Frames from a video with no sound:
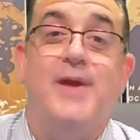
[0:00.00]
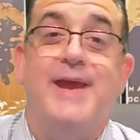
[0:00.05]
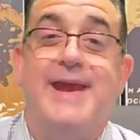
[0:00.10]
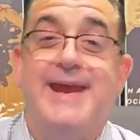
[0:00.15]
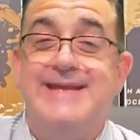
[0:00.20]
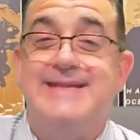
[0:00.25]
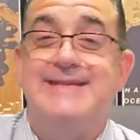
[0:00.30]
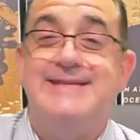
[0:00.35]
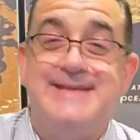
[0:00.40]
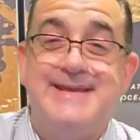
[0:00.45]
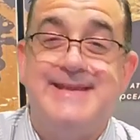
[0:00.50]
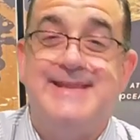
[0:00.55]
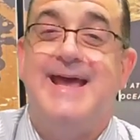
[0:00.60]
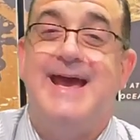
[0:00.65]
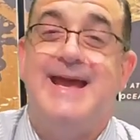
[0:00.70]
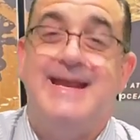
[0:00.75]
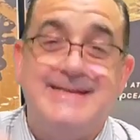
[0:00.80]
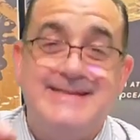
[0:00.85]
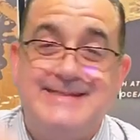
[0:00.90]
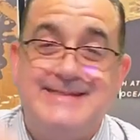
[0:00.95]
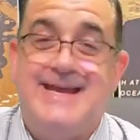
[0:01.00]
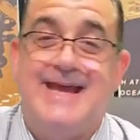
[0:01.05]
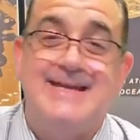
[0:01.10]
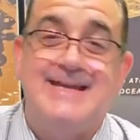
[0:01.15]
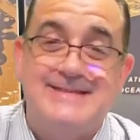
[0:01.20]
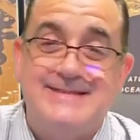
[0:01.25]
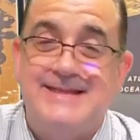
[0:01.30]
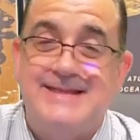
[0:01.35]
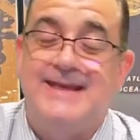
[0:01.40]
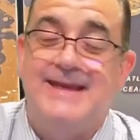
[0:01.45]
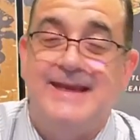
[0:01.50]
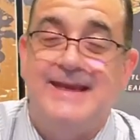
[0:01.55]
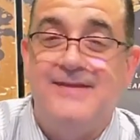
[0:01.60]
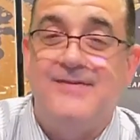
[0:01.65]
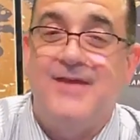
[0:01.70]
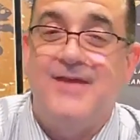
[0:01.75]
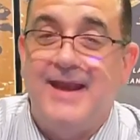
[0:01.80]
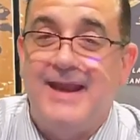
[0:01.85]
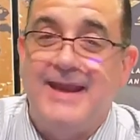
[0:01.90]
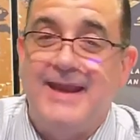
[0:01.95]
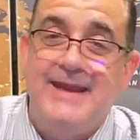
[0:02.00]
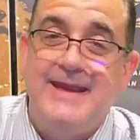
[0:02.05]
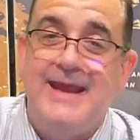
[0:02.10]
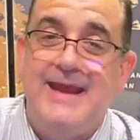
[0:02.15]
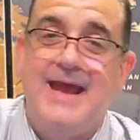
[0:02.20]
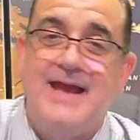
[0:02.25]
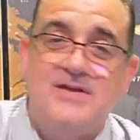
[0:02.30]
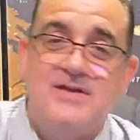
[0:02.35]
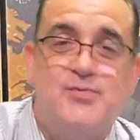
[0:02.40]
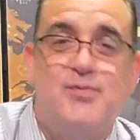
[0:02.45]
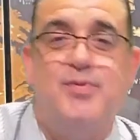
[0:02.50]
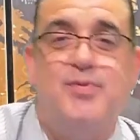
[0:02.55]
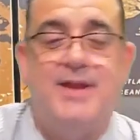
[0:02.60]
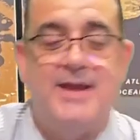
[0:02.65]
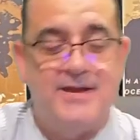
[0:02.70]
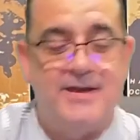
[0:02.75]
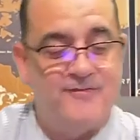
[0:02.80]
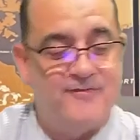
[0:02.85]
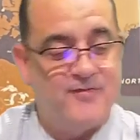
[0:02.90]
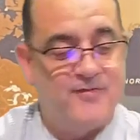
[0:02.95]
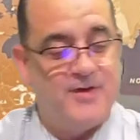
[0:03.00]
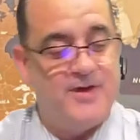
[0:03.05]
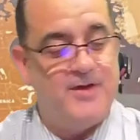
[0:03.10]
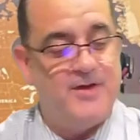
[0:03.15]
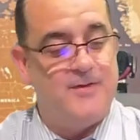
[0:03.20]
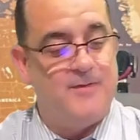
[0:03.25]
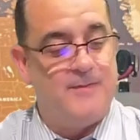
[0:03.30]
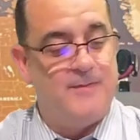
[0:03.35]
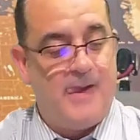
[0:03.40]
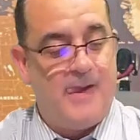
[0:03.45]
into that destiny that he has planned for you.